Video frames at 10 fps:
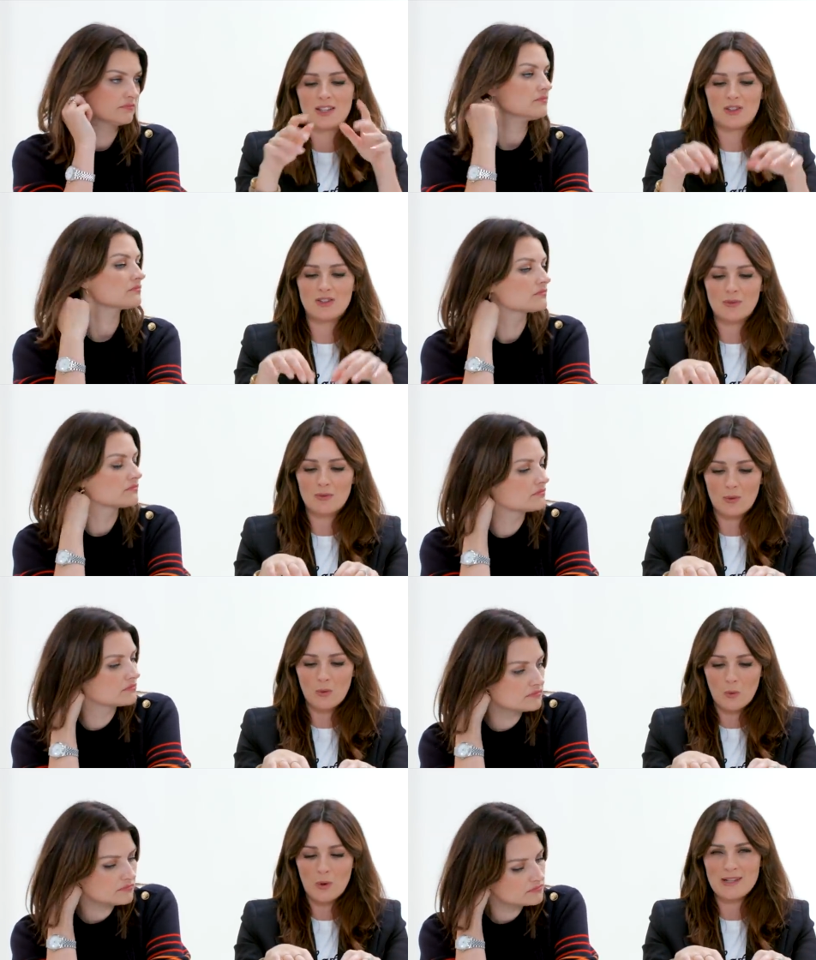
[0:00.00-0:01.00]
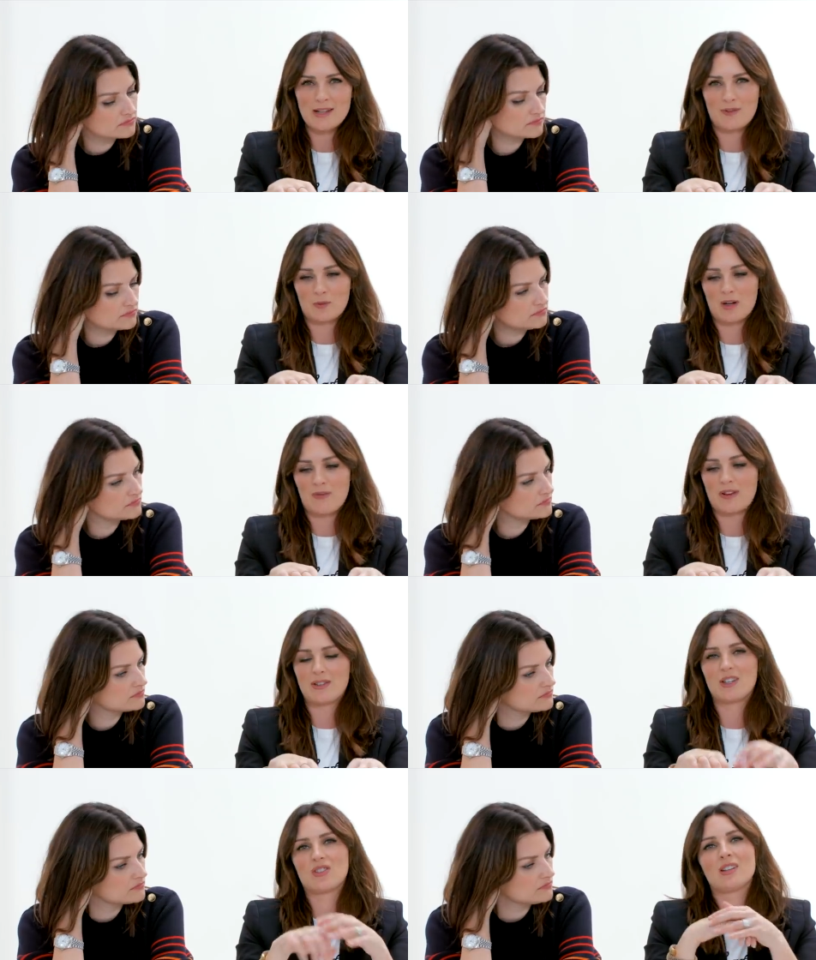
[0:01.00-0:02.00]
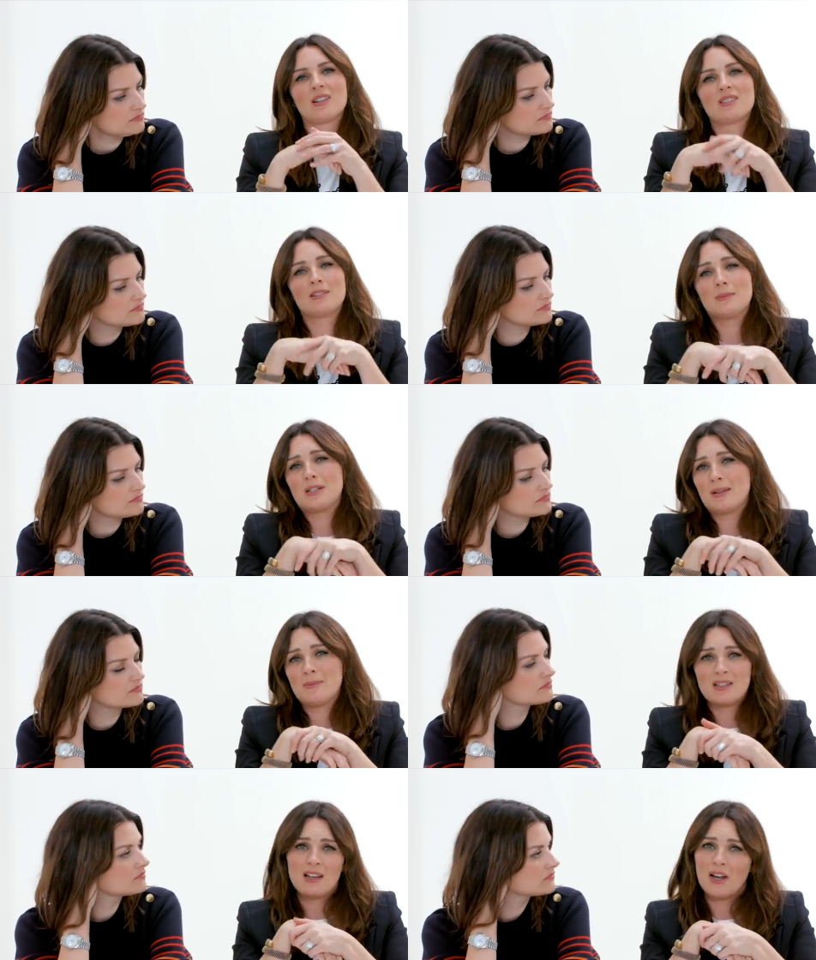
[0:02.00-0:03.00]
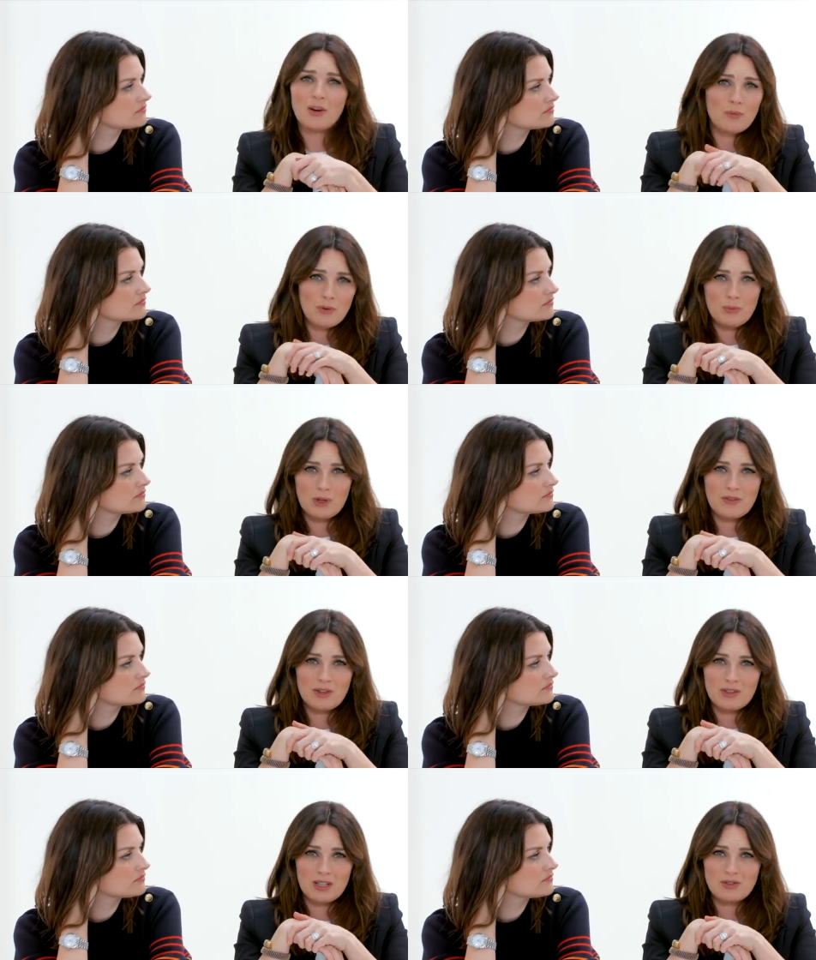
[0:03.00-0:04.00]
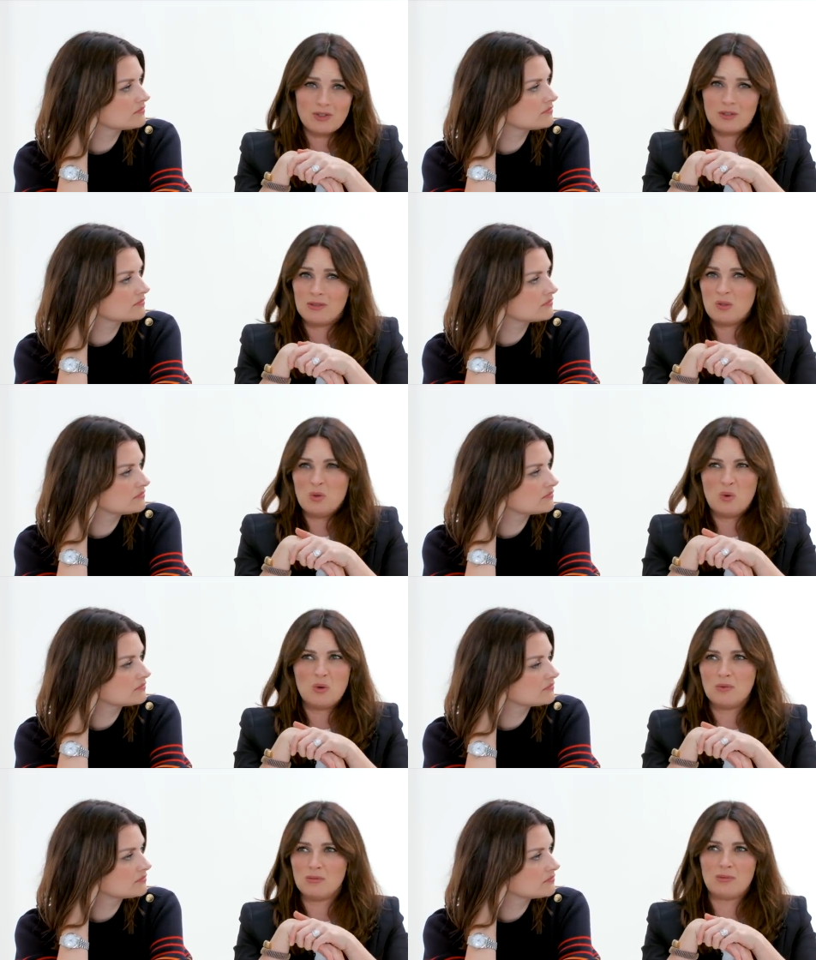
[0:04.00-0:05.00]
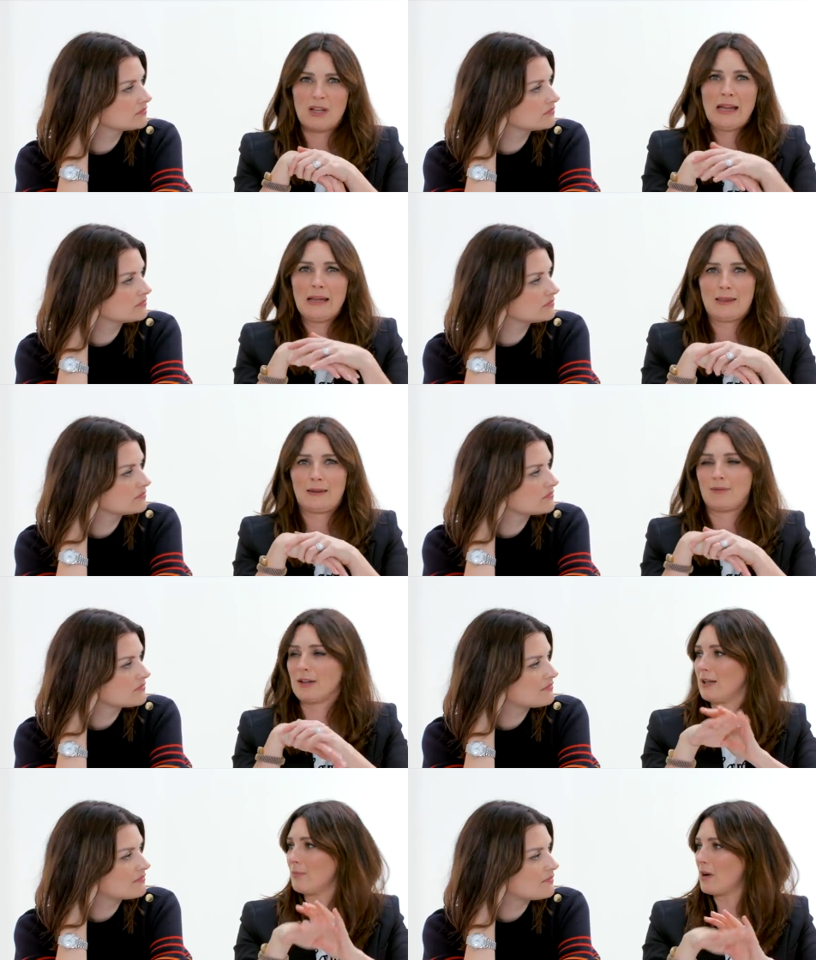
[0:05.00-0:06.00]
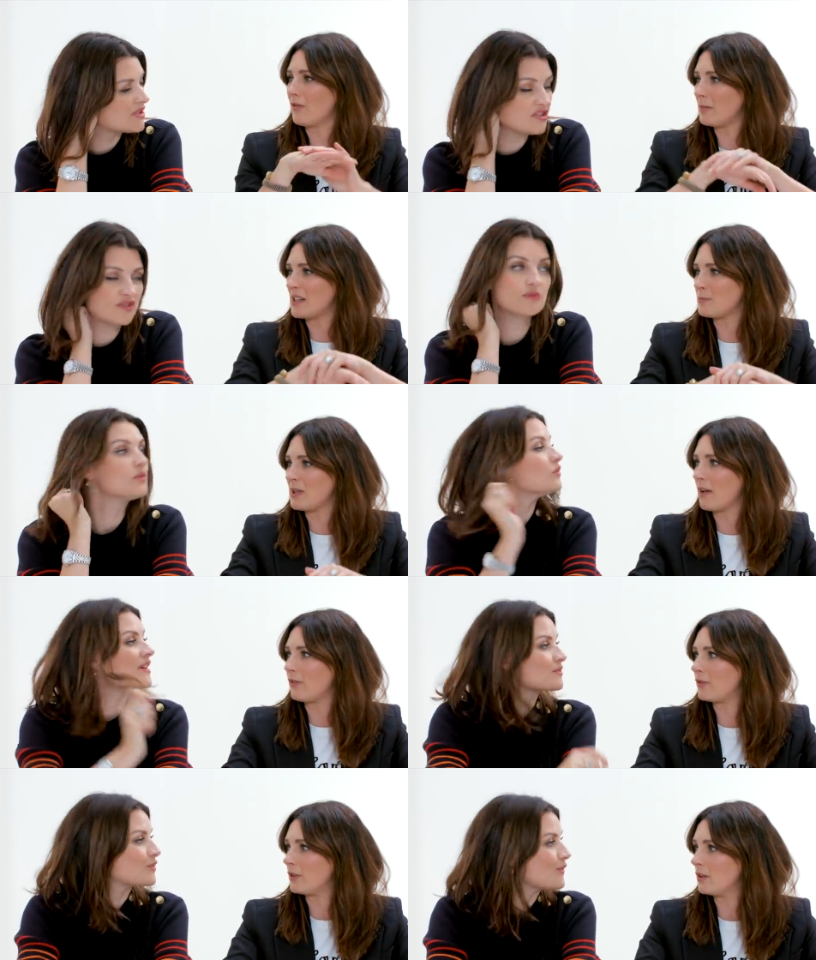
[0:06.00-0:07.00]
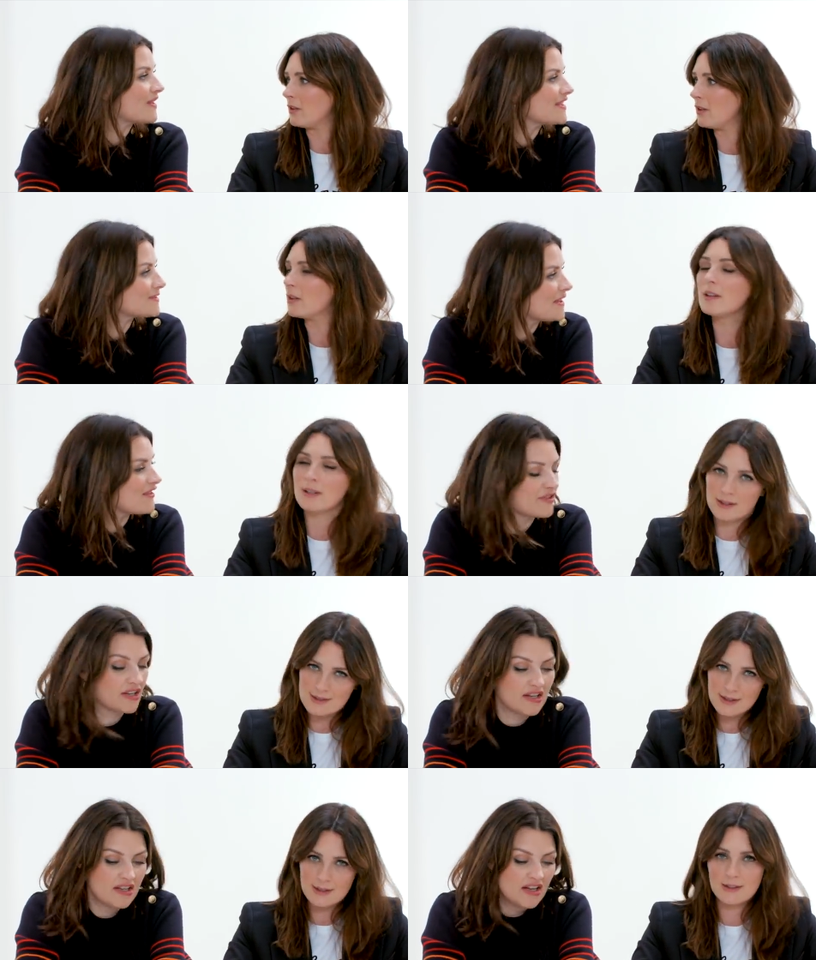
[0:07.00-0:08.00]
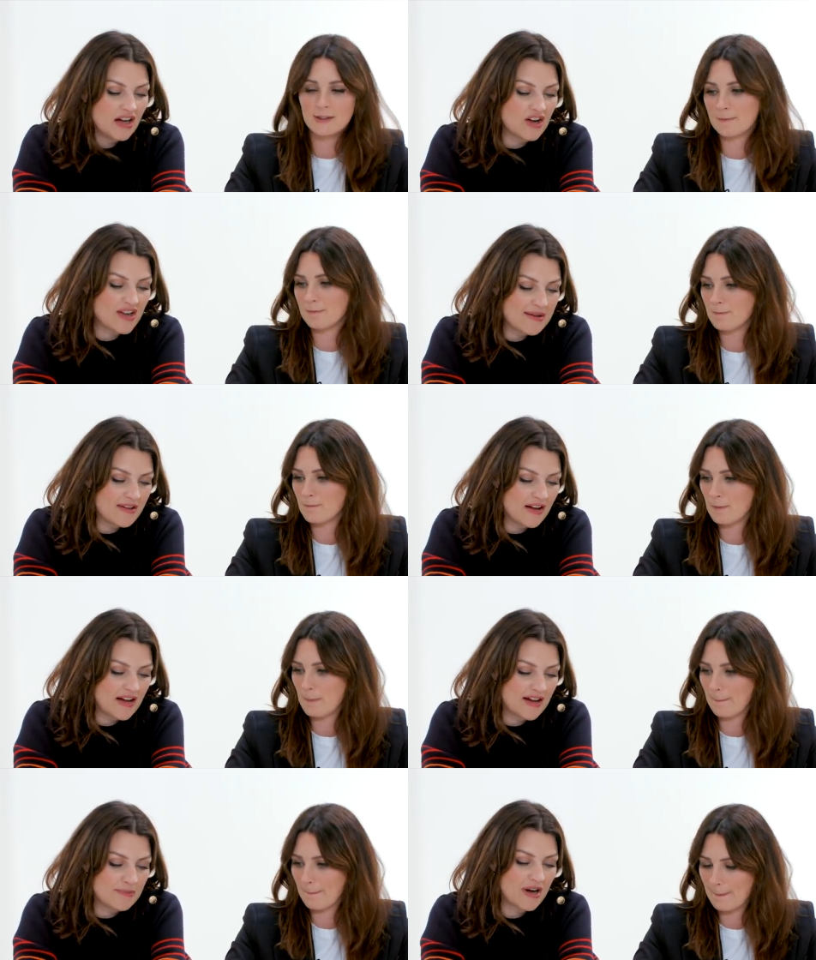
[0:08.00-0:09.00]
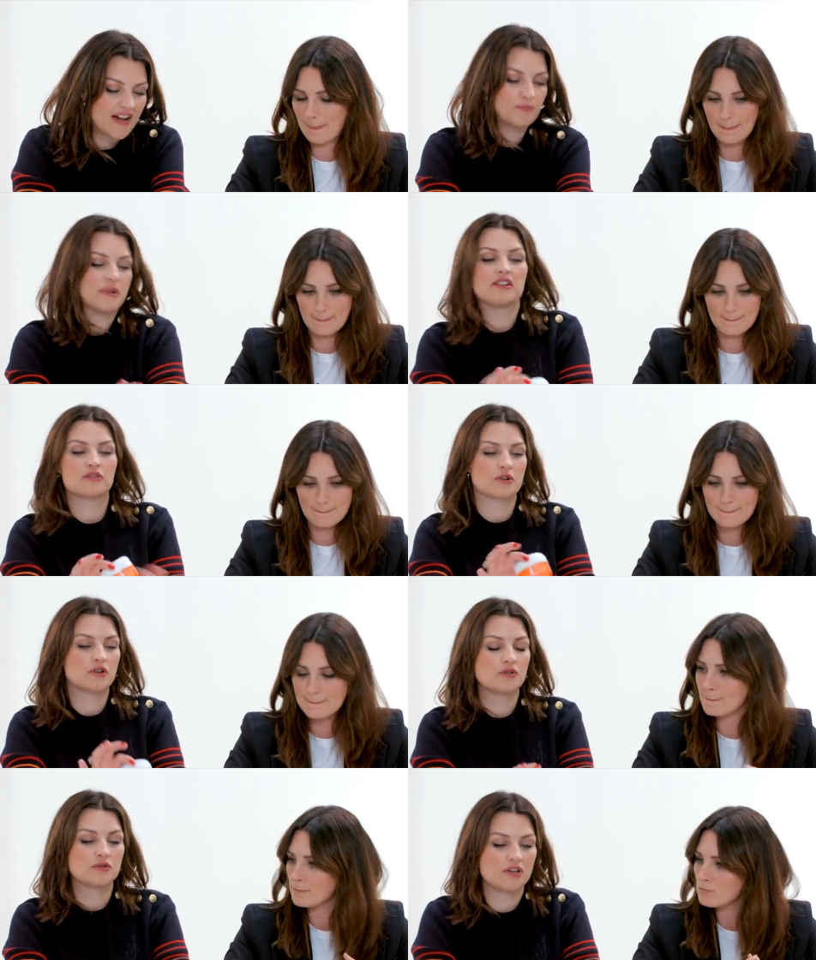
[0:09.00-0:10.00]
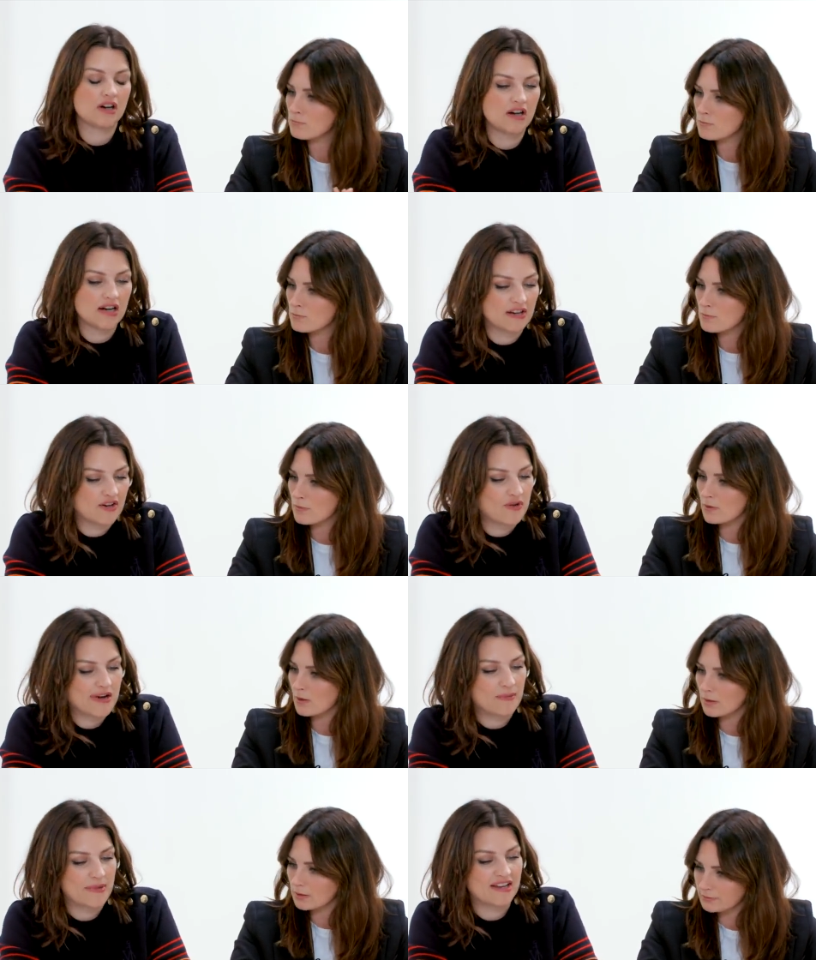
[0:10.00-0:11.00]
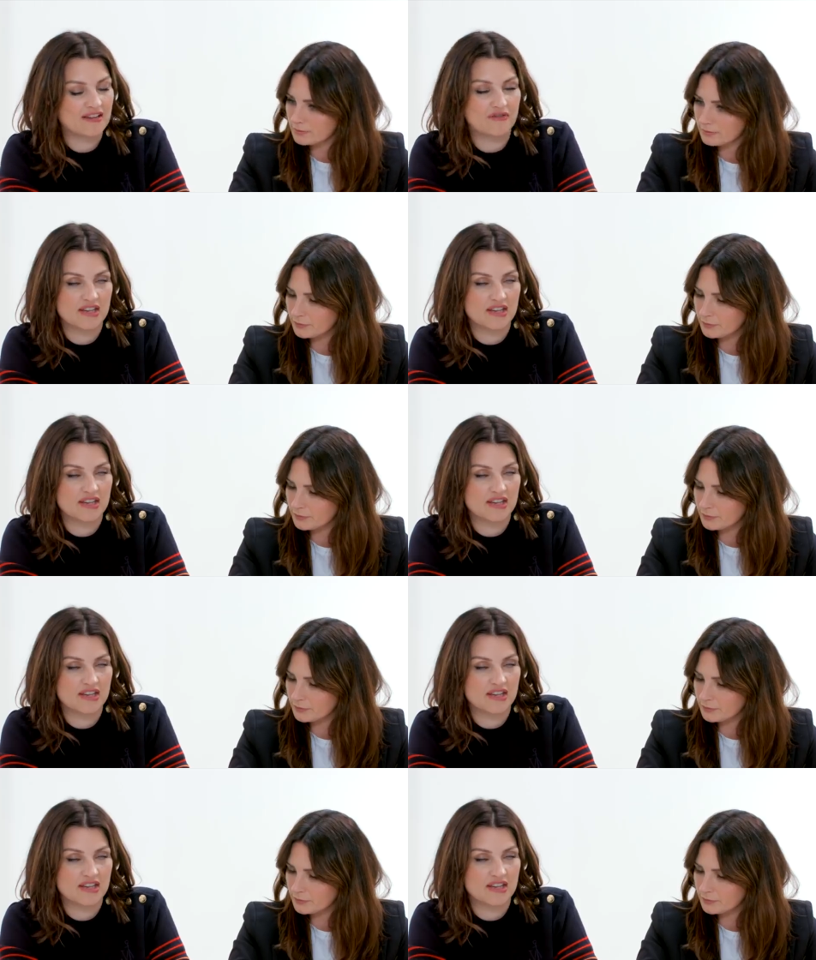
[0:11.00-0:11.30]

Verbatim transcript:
Speaker 1: that you don't always have to wear foundation. And sometimes I don't want to wear foundation or anything
Speaker 2: really apart but from you do S P F. Always want to wear an S P F. Exactly. Okay, um, I have been through I don't know how many of